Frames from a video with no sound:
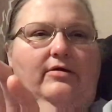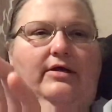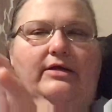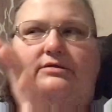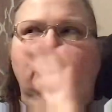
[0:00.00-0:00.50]

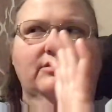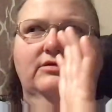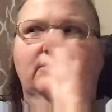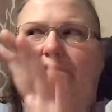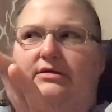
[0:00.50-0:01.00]
It's
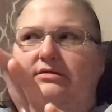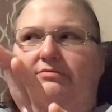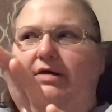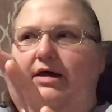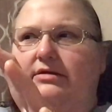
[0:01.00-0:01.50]
a
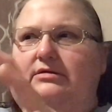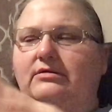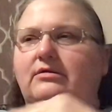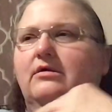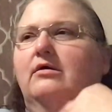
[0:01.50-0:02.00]
mess.